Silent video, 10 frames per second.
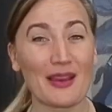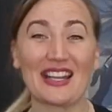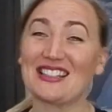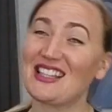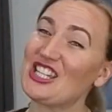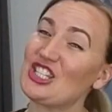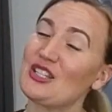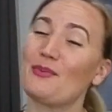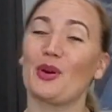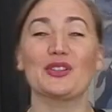
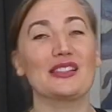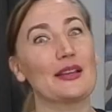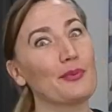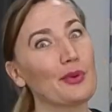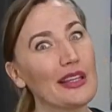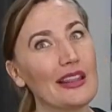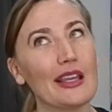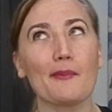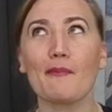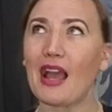meditation, pursed lip
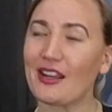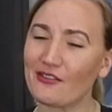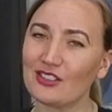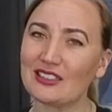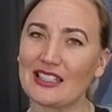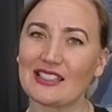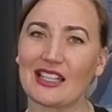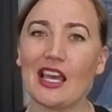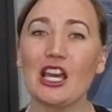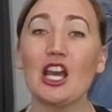breathing, mindfulness.